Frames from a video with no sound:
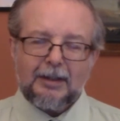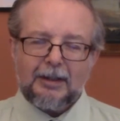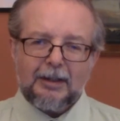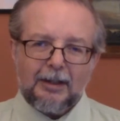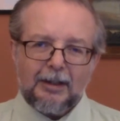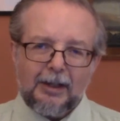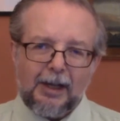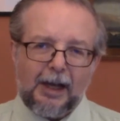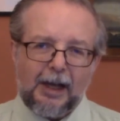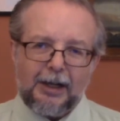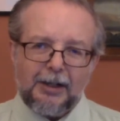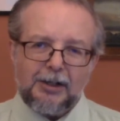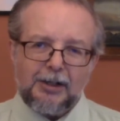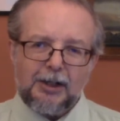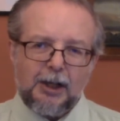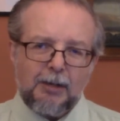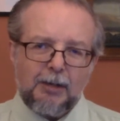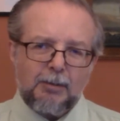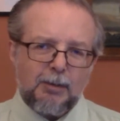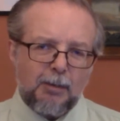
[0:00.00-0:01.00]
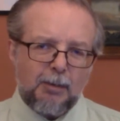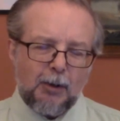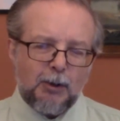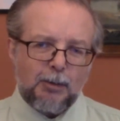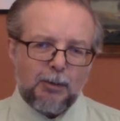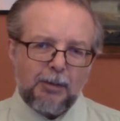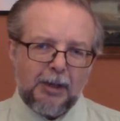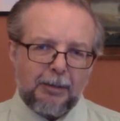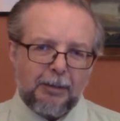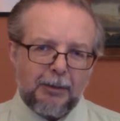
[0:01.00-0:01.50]
And it seems most
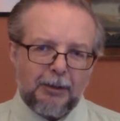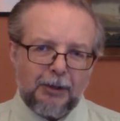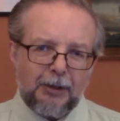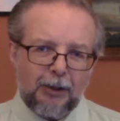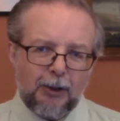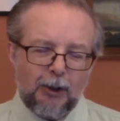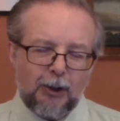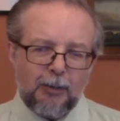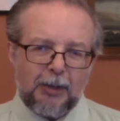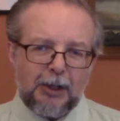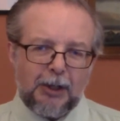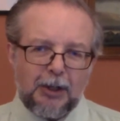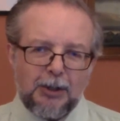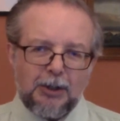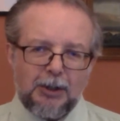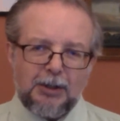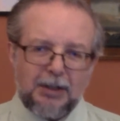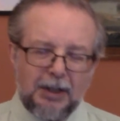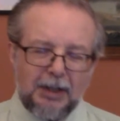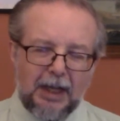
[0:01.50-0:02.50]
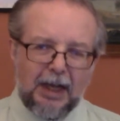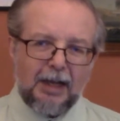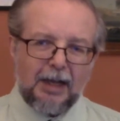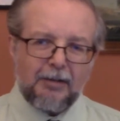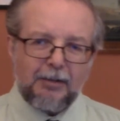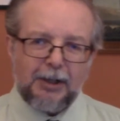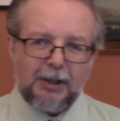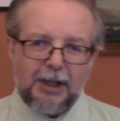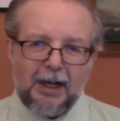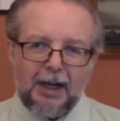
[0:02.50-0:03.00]
people do, because you see
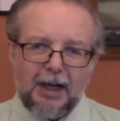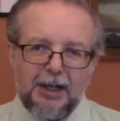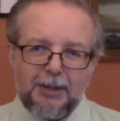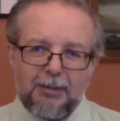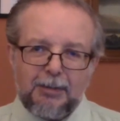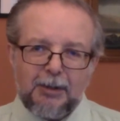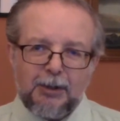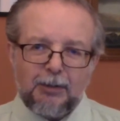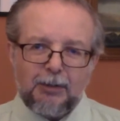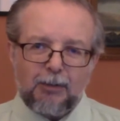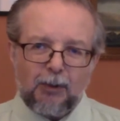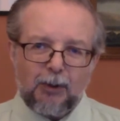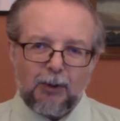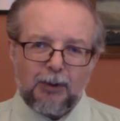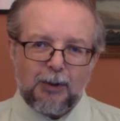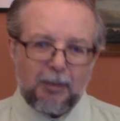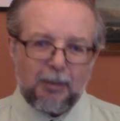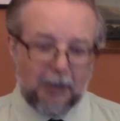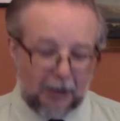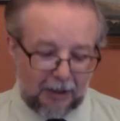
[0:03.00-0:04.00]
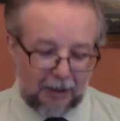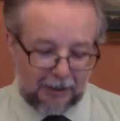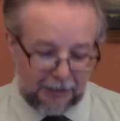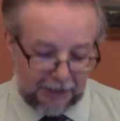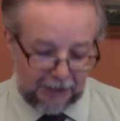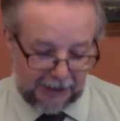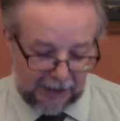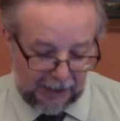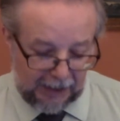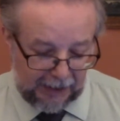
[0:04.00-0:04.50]
advertisements for them all the
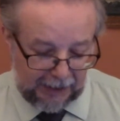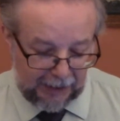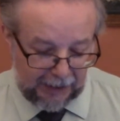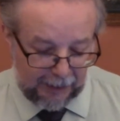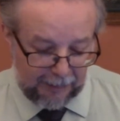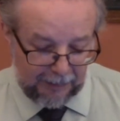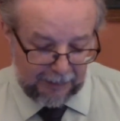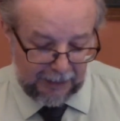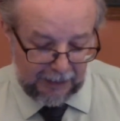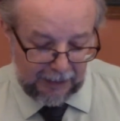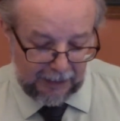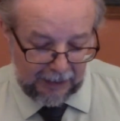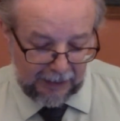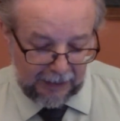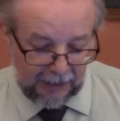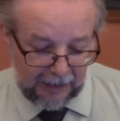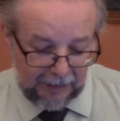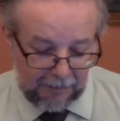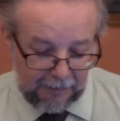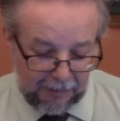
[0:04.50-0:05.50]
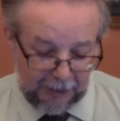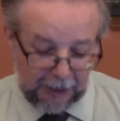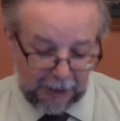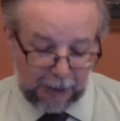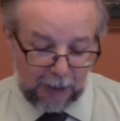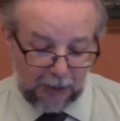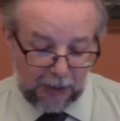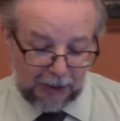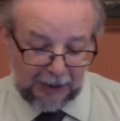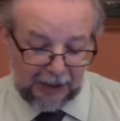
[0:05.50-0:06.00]
time. But
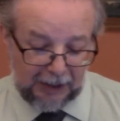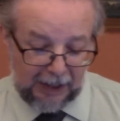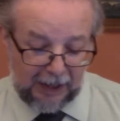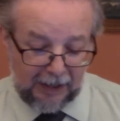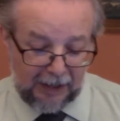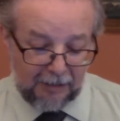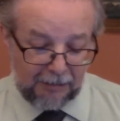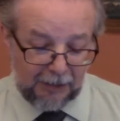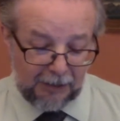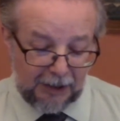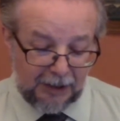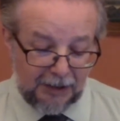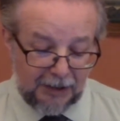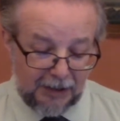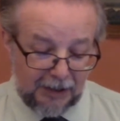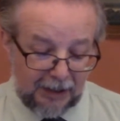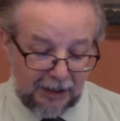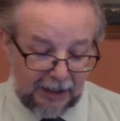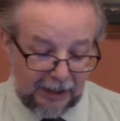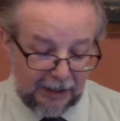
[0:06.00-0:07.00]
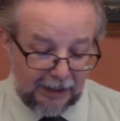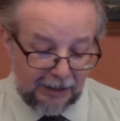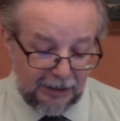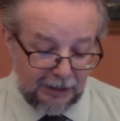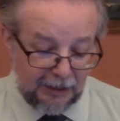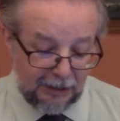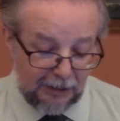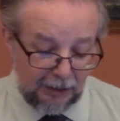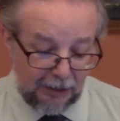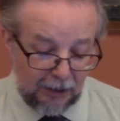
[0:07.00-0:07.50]
you can have these
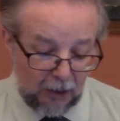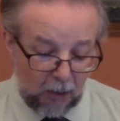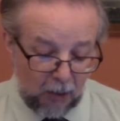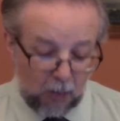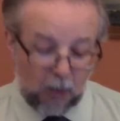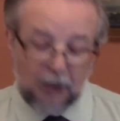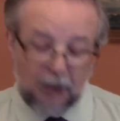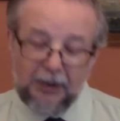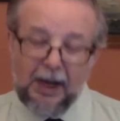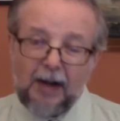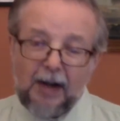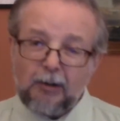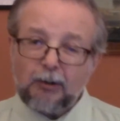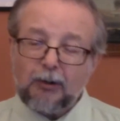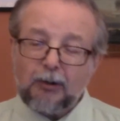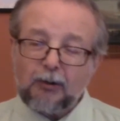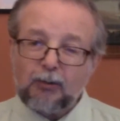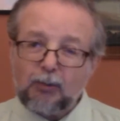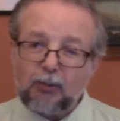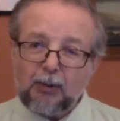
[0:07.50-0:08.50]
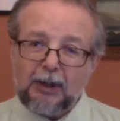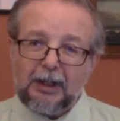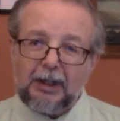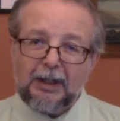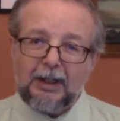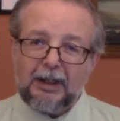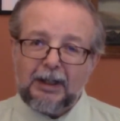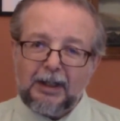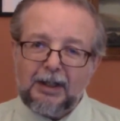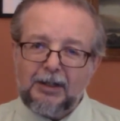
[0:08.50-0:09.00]
things without 3
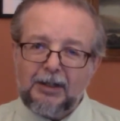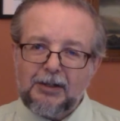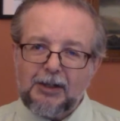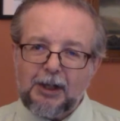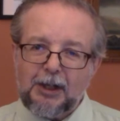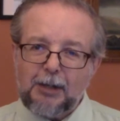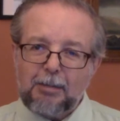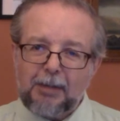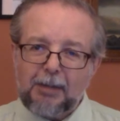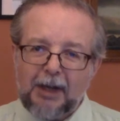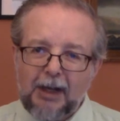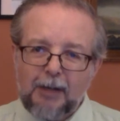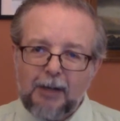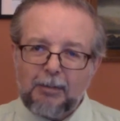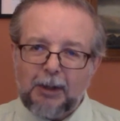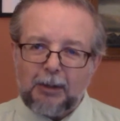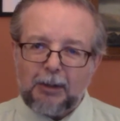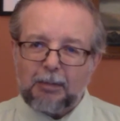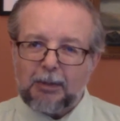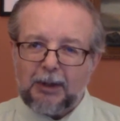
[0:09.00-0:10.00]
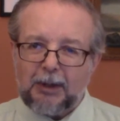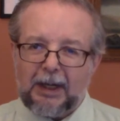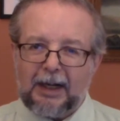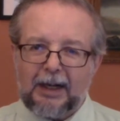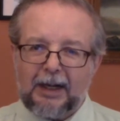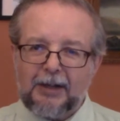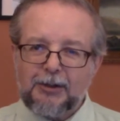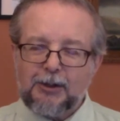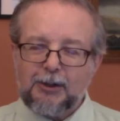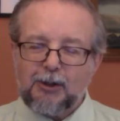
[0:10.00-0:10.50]
easy payment
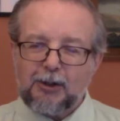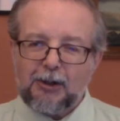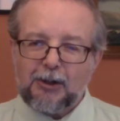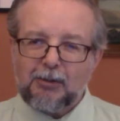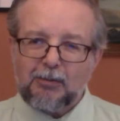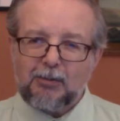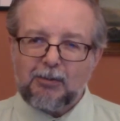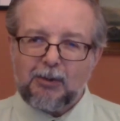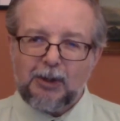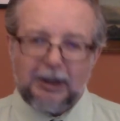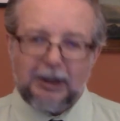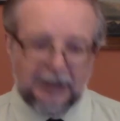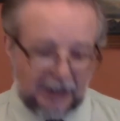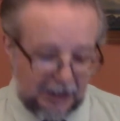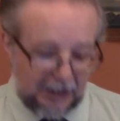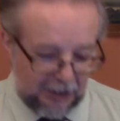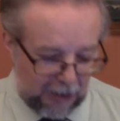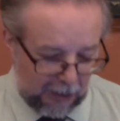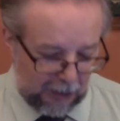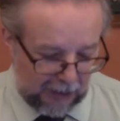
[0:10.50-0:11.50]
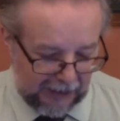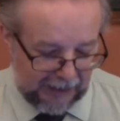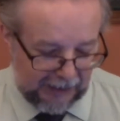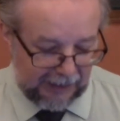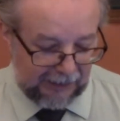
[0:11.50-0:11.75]
plans. You can really do it.